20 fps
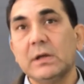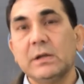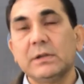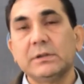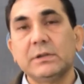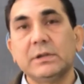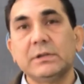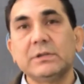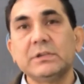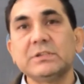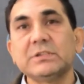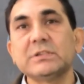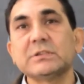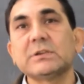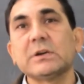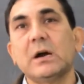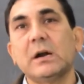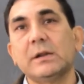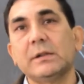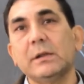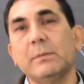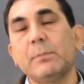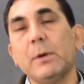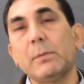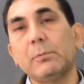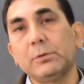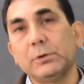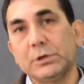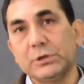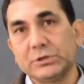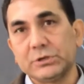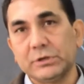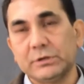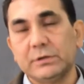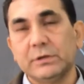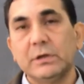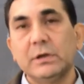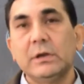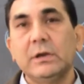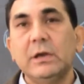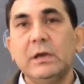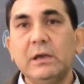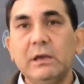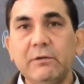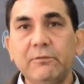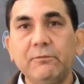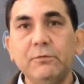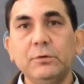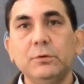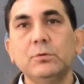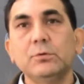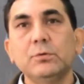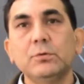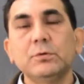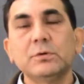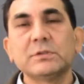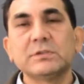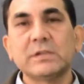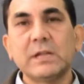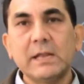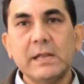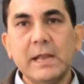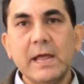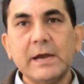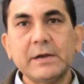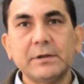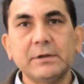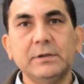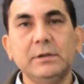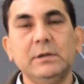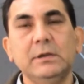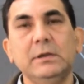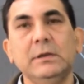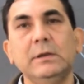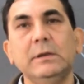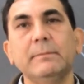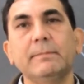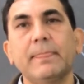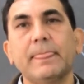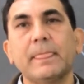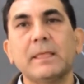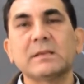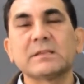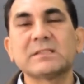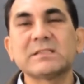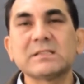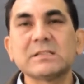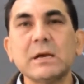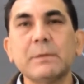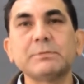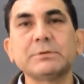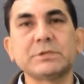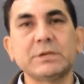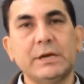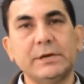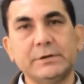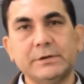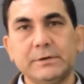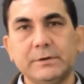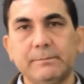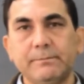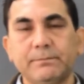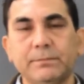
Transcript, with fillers: This is called the population. If you select the subset,